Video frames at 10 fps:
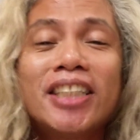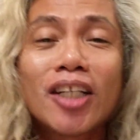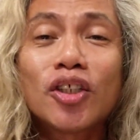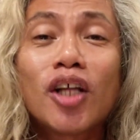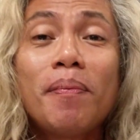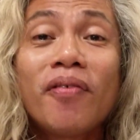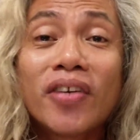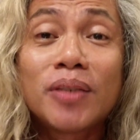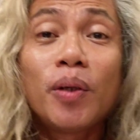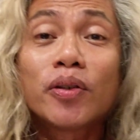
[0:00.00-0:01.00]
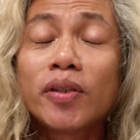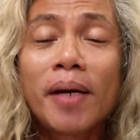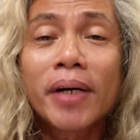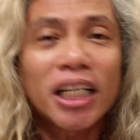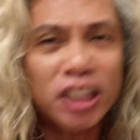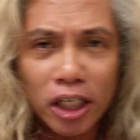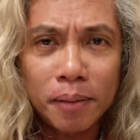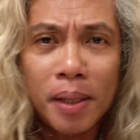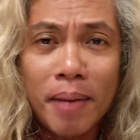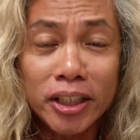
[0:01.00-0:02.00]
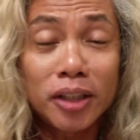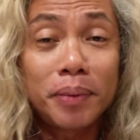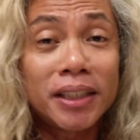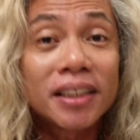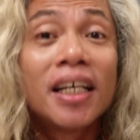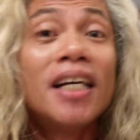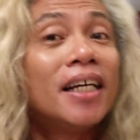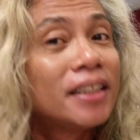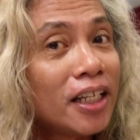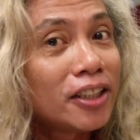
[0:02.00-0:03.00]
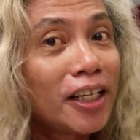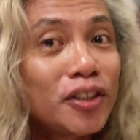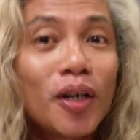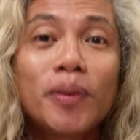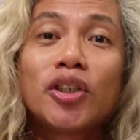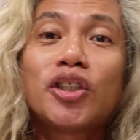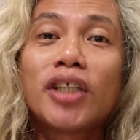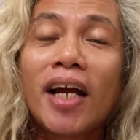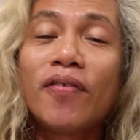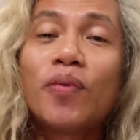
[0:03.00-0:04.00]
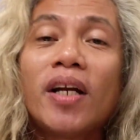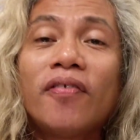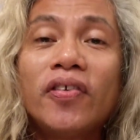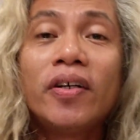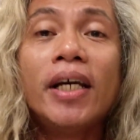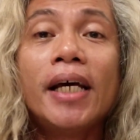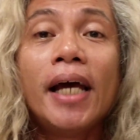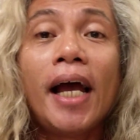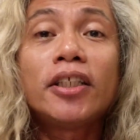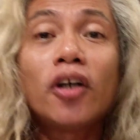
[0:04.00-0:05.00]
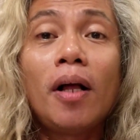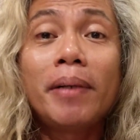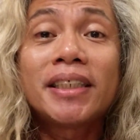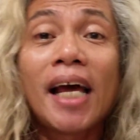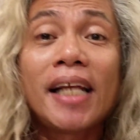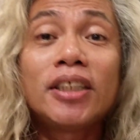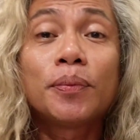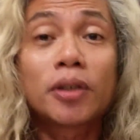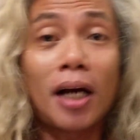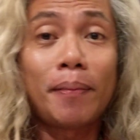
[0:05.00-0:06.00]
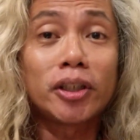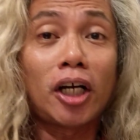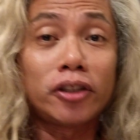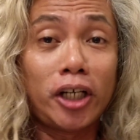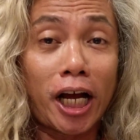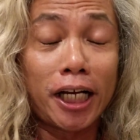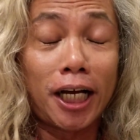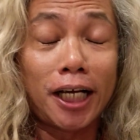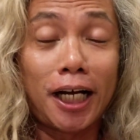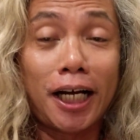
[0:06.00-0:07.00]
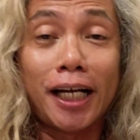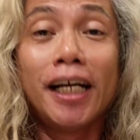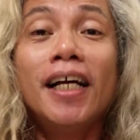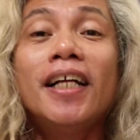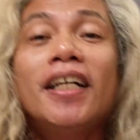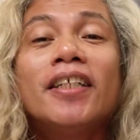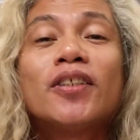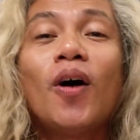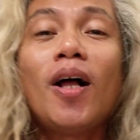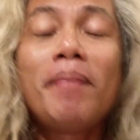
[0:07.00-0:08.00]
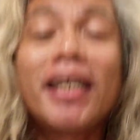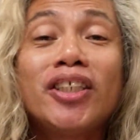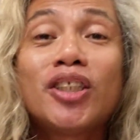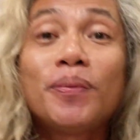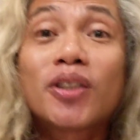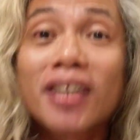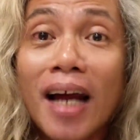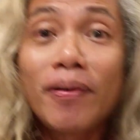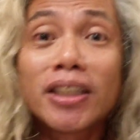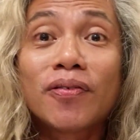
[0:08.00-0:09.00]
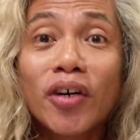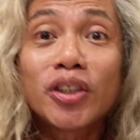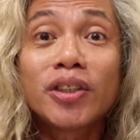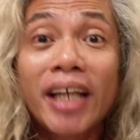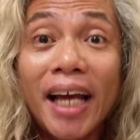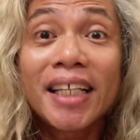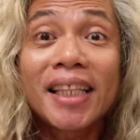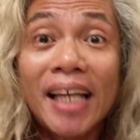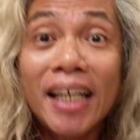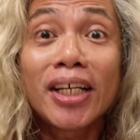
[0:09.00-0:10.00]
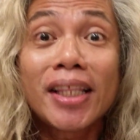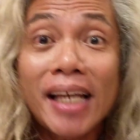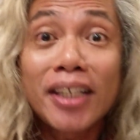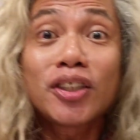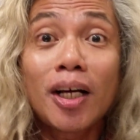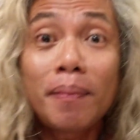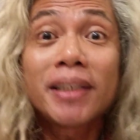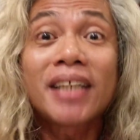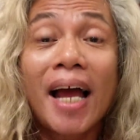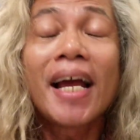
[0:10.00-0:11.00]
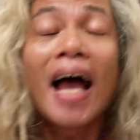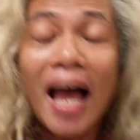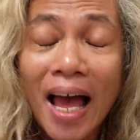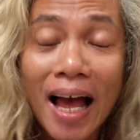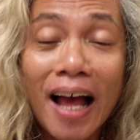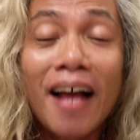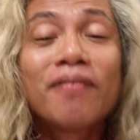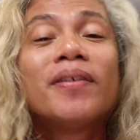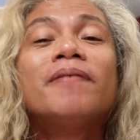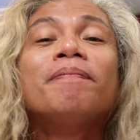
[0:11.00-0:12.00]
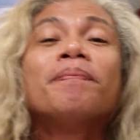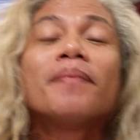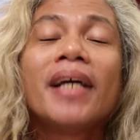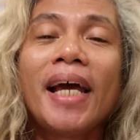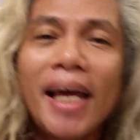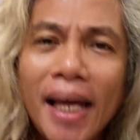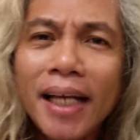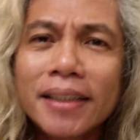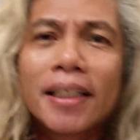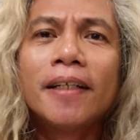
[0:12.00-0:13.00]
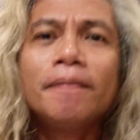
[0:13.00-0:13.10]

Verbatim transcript: Shout out to all my first viewers who never get tired of my masterpieces. Thank you, thank you so much, each every one of you. And to all my silent subscribers out there, hi, hi, hi. To all my new subscribers for today, thank you, thank you so much, I have. And,